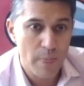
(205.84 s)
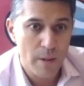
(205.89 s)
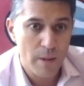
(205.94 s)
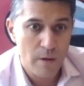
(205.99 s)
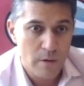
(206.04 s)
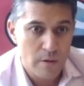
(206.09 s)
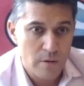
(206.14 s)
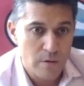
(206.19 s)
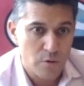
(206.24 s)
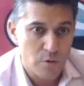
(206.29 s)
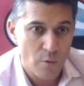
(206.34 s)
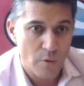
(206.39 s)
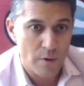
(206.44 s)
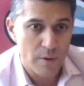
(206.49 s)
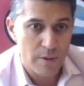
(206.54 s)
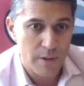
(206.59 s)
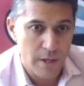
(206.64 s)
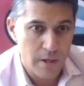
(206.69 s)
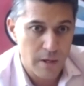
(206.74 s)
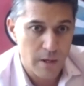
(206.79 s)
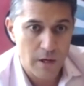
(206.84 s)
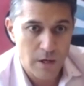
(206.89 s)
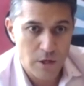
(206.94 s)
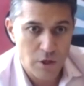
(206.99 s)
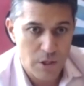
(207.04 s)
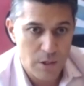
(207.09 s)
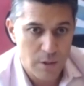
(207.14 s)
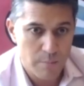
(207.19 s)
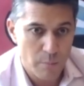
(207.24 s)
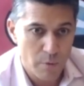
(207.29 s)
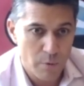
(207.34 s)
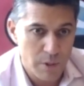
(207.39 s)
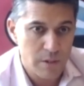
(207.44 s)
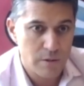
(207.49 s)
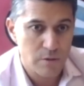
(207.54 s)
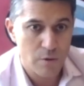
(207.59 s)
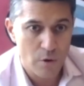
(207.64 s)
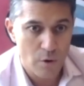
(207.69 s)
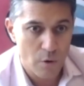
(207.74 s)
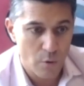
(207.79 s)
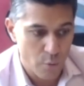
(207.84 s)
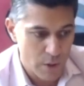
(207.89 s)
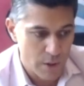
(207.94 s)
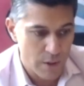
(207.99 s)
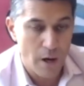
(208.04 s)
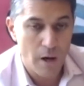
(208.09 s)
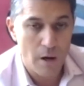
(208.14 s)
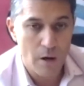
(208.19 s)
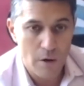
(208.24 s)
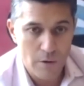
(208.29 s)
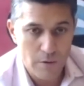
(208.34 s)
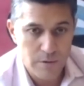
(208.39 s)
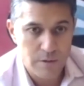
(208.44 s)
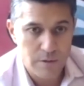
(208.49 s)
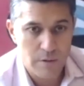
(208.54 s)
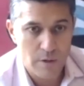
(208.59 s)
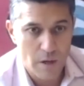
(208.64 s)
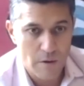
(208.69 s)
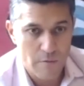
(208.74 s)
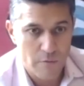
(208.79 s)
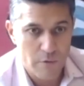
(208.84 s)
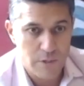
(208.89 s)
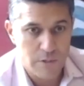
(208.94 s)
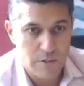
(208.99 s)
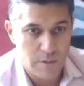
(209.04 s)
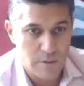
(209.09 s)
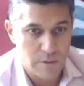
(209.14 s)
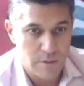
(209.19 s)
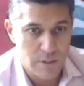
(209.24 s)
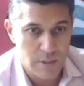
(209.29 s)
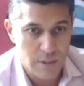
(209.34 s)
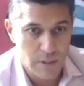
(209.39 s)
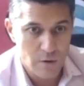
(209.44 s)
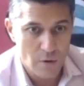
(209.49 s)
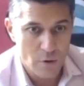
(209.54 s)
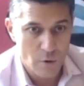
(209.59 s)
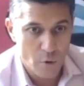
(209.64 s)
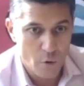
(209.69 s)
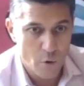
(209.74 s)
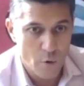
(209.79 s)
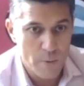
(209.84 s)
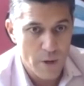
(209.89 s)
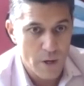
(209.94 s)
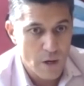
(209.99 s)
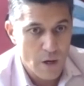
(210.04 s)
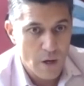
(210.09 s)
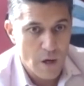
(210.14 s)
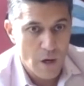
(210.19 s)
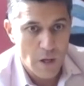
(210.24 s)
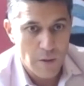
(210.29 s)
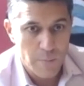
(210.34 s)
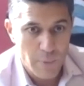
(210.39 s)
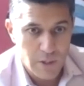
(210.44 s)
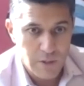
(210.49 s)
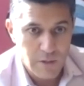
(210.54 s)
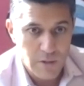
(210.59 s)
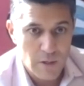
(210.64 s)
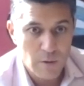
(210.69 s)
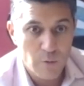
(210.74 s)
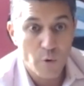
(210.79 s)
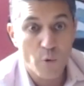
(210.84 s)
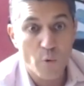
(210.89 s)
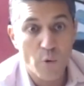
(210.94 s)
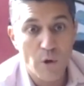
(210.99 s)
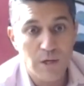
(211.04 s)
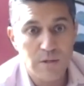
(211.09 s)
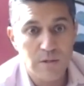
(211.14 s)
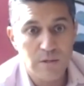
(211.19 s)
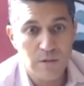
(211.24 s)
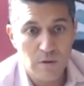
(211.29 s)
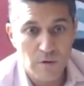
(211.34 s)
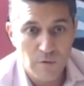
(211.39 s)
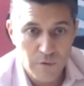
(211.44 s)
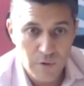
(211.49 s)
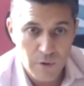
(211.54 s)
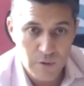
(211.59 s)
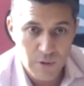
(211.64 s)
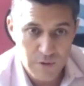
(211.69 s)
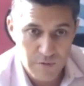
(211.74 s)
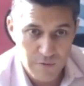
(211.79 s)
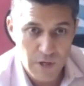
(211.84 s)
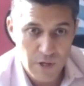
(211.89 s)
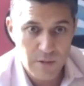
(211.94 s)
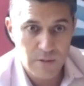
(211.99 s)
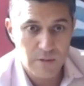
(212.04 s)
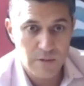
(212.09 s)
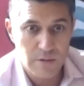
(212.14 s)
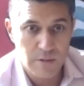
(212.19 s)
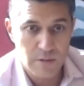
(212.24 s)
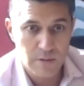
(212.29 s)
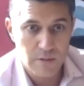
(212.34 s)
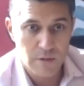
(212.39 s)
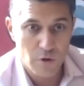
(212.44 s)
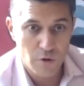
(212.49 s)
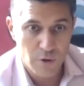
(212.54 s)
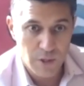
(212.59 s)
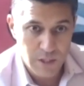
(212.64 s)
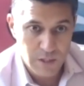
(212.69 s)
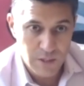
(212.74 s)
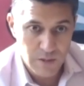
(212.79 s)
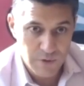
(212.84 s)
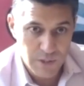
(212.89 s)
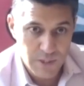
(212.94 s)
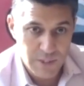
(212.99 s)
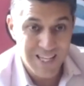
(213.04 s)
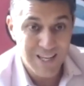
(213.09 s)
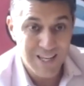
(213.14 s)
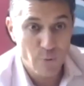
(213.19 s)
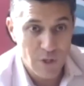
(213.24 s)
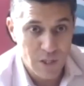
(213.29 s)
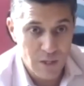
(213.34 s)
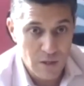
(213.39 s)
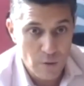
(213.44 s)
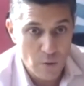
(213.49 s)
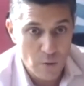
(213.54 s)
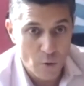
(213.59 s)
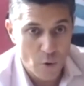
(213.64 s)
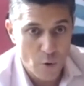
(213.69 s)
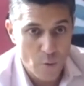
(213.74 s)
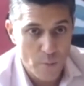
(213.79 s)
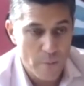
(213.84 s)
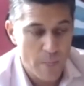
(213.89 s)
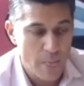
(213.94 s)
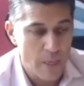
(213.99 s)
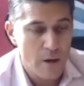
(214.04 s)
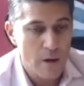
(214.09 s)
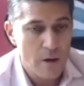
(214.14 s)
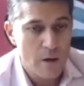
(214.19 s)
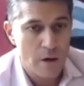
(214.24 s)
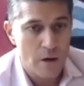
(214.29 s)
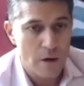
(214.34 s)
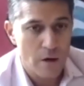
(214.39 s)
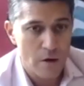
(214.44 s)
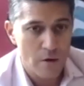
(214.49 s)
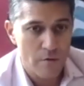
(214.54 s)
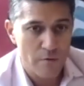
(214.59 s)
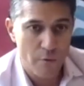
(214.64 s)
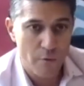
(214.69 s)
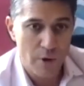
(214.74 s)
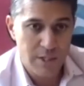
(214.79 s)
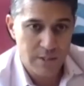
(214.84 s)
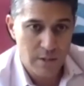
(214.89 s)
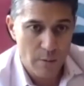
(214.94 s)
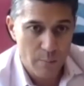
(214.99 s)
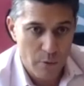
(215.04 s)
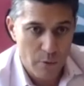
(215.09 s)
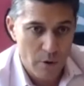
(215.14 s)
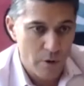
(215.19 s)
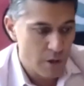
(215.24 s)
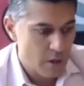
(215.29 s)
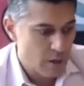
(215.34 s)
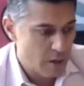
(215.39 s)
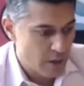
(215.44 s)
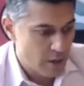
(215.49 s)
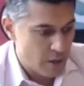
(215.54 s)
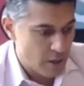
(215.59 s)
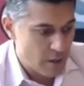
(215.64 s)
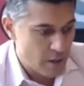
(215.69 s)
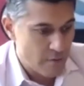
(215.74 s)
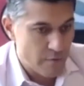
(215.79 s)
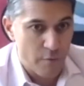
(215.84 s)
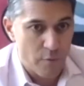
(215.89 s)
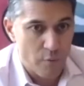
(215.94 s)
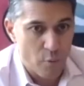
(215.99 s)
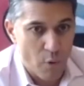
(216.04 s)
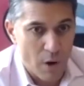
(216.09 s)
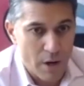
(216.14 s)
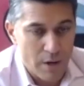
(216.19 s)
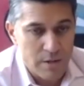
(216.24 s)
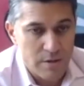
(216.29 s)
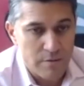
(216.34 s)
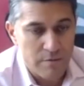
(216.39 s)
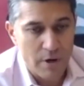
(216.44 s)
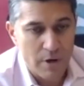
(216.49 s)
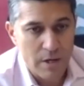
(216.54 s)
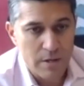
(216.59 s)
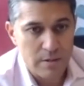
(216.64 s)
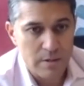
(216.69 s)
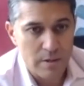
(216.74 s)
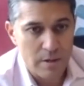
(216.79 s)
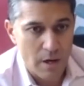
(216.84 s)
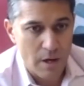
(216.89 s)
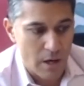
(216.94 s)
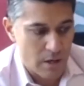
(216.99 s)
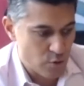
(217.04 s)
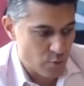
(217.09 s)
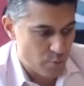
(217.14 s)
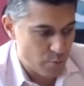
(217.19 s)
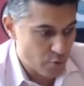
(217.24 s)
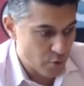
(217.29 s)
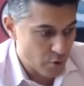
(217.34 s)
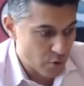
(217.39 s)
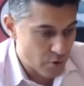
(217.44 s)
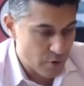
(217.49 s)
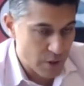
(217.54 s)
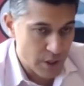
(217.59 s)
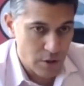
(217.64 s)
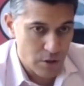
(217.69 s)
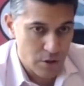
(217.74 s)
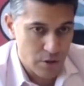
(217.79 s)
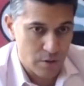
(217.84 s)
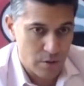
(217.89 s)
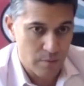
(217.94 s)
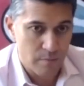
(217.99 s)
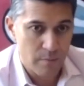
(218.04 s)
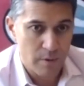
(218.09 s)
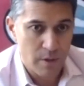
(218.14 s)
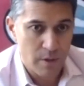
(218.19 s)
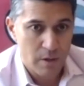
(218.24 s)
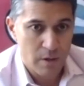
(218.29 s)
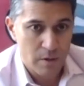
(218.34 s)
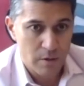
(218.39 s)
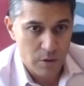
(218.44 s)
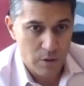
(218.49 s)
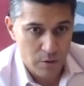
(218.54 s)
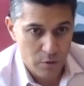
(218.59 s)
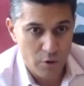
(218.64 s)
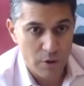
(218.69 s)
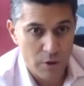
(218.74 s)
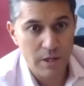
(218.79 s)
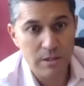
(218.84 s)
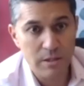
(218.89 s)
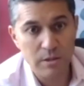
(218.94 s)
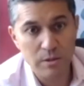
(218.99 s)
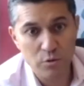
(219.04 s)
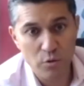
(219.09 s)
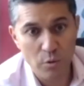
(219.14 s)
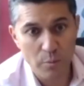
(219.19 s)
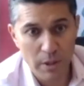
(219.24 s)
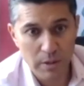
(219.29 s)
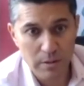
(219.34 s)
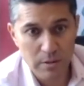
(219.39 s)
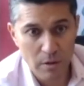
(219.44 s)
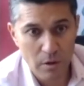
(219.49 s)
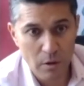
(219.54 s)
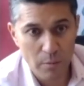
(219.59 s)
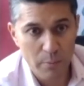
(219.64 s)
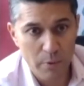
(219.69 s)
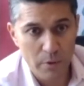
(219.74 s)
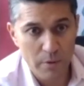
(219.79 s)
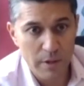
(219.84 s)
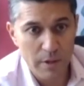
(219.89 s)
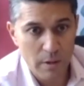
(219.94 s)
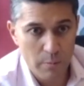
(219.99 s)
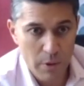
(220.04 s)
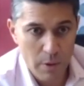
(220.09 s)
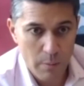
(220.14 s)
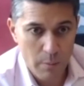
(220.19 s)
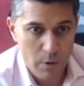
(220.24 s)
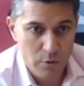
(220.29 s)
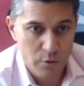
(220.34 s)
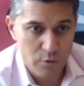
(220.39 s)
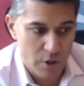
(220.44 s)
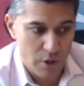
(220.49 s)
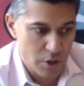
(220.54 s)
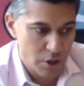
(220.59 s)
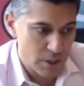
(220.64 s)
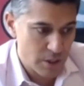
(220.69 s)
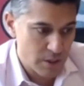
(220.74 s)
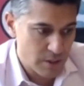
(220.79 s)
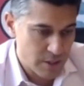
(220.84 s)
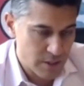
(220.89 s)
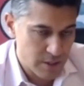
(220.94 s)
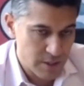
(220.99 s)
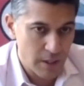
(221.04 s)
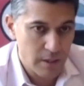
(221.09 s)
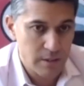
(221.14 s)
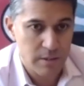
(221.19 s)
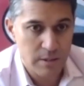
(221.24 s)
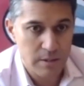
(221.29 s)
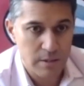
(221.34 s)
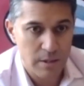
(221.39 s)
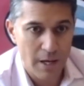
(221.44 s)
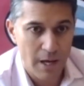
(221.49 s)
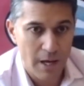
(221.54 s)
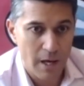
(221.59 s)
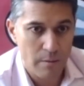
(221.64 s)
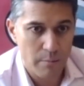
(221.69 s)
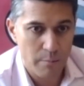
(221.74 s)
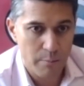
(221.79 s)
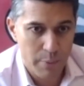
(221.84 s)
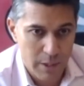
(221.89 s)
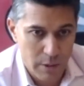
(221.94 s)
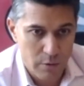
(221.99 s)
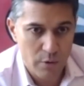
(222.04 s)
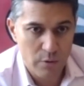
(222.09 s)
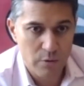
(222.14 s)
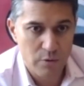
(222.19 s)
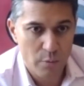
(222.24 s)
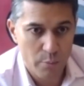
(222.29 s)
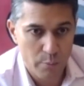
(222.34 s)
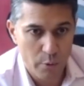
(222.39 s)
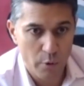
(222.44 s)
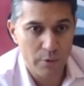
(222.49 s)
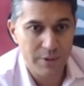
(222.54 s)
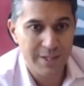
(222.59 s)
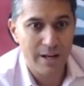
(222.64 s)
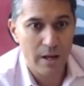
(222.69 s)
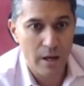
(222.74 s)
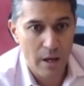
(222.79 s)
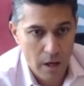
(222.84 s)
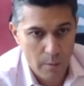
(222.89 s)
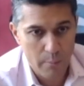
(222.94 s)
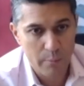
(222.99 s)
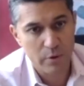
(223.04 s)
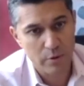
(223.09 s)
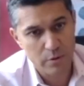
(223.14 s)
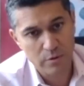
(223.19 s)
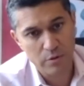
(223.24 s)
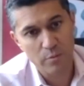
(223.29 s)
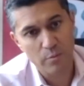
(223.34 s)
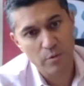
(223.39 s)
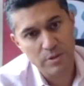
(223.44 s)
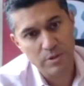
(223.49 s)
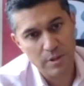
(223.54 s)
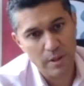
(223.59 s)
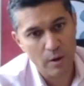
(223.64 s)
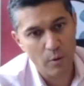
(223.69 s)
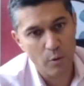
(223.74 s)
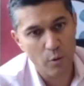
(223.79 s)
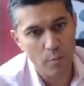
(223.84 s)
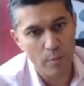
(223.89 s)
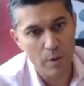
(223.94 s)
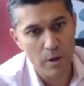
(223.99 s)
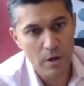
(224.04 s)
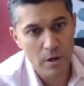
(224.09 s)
So they can actually monitor with alerts every single home, and particularly the quality of the device's connectivity within the home. For example, if one device has a poor connection connected to a particular pod, they'll be able to actually detect it and better support and help customers in their home.